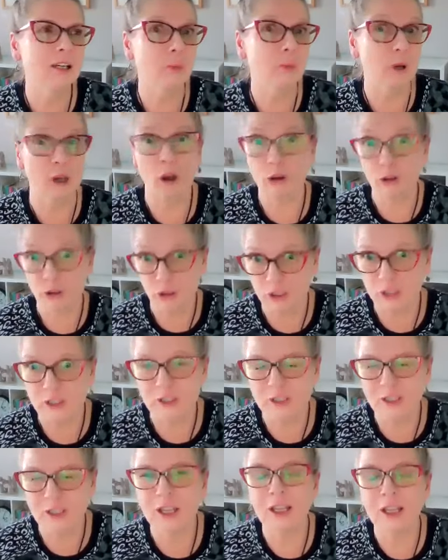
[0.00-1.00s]
we're
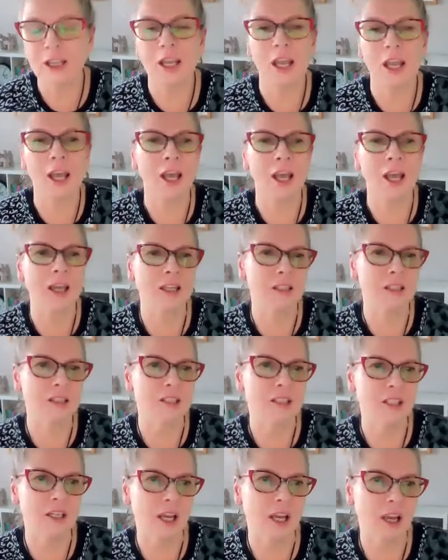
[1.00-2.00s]
coaches,
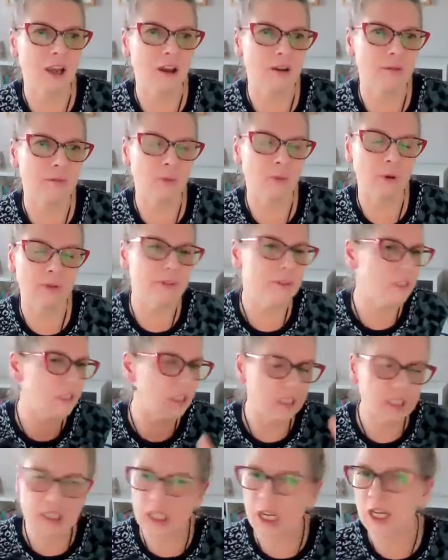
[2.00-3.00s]
and we're
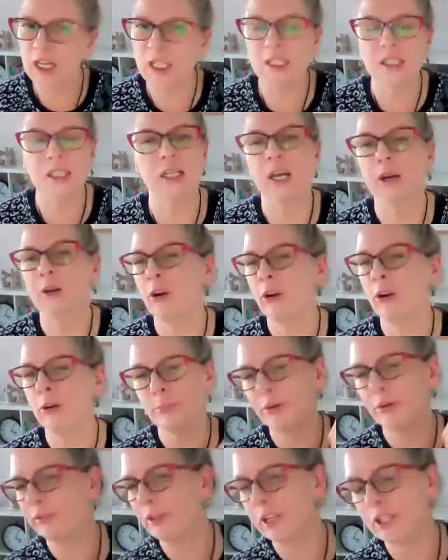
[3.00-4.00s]
facilitators in our own
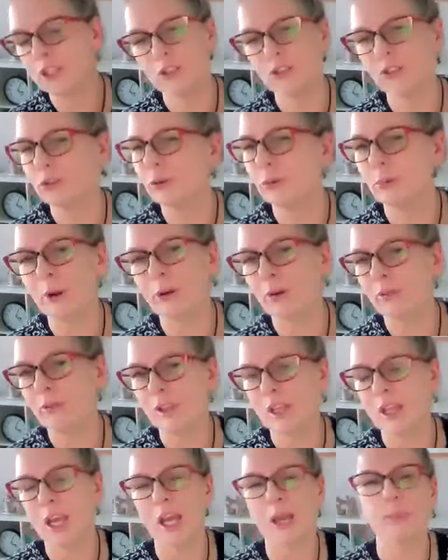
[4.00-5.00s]
professional career over
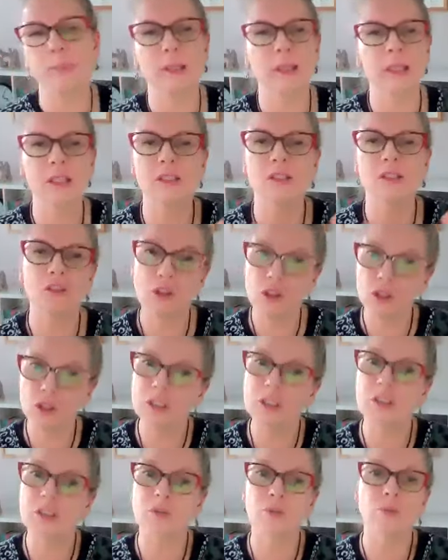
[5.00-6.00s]
there. But this
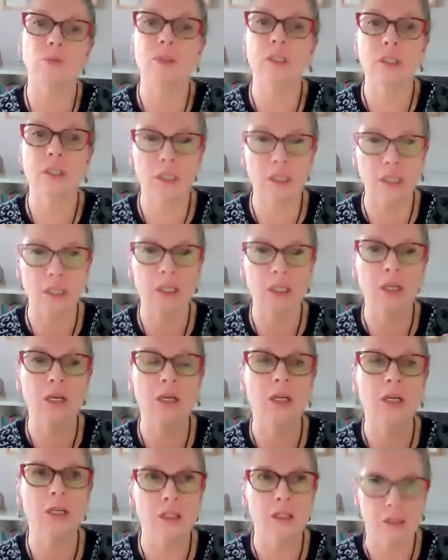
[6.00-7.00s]
circle is really,
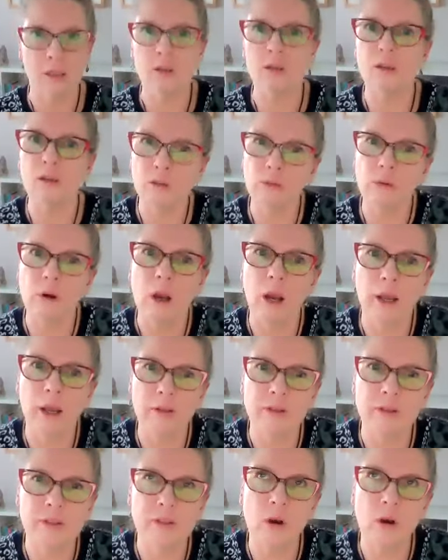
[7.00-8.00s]
you're right,
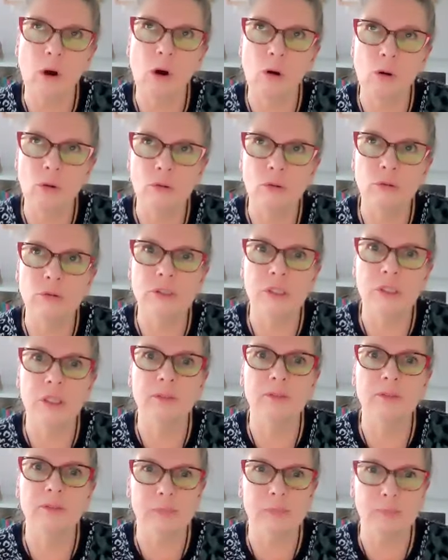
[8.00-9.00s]
this holding
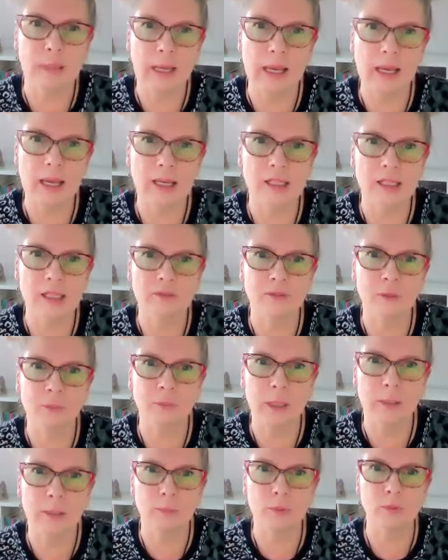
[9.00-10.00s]
of a space for
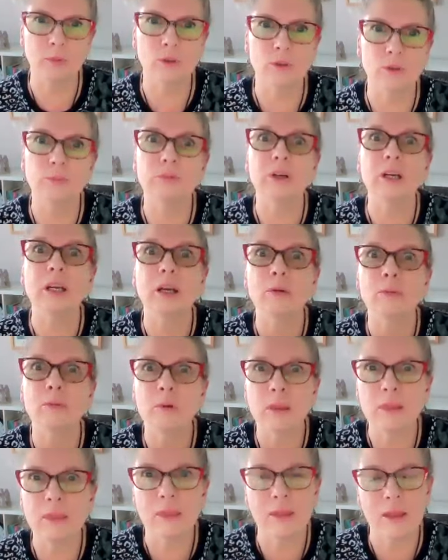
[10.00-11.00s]
people to bring
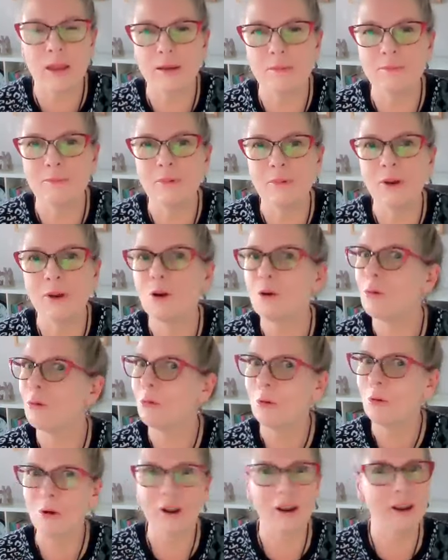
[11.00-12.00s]
with them
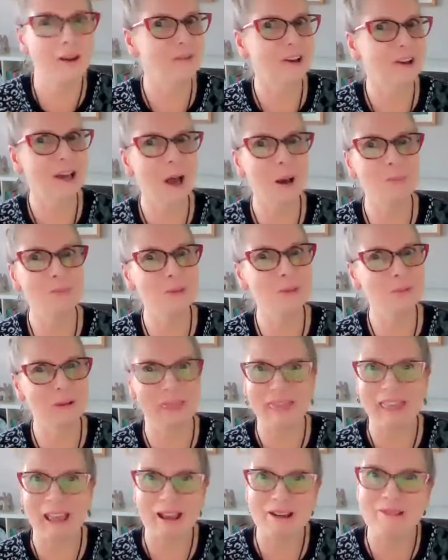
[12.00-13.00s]
whatever comes
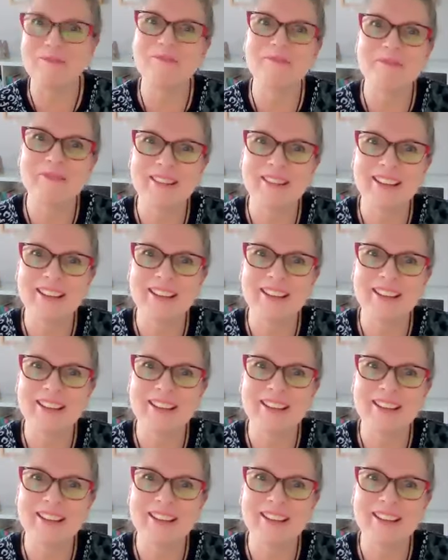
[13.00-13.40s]
with them,